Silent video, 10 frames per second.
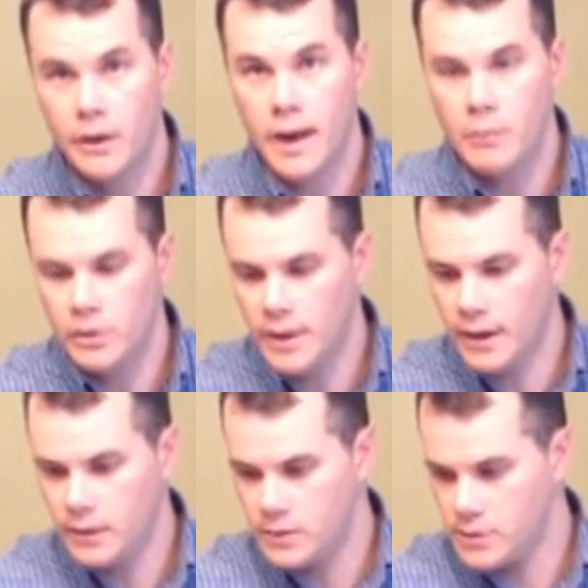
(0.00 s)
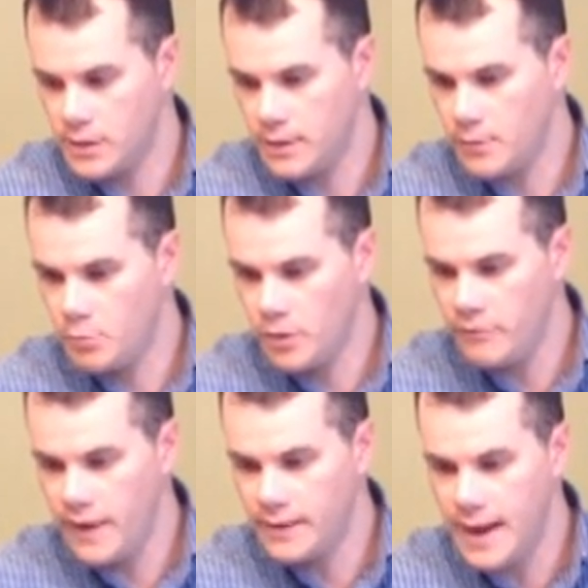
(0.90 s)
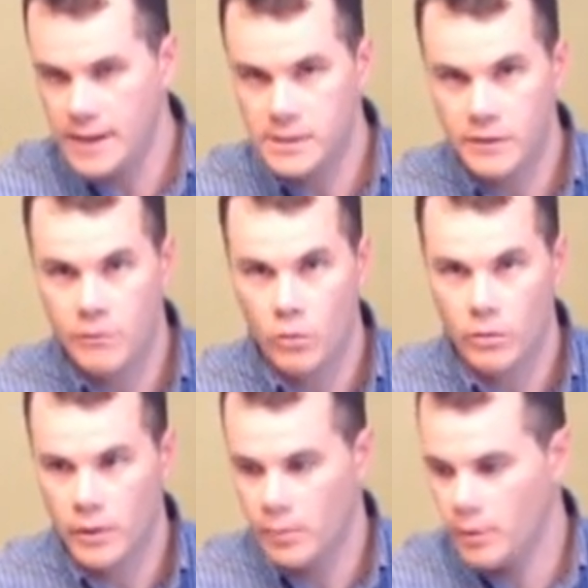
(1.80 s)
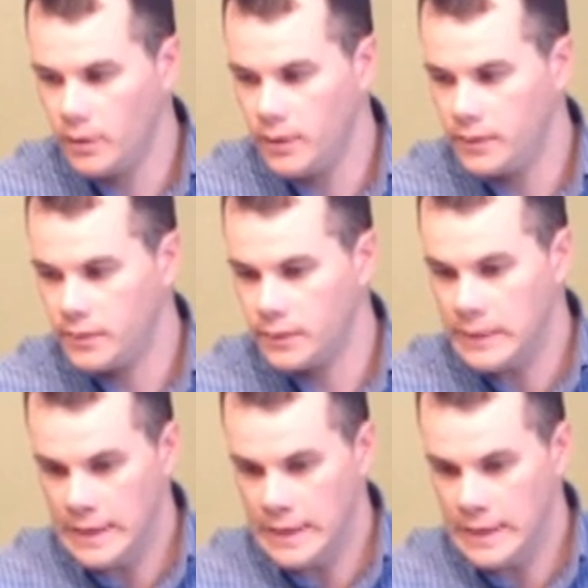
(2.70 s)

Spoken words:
Ambutech is pretty fantastic for their ability to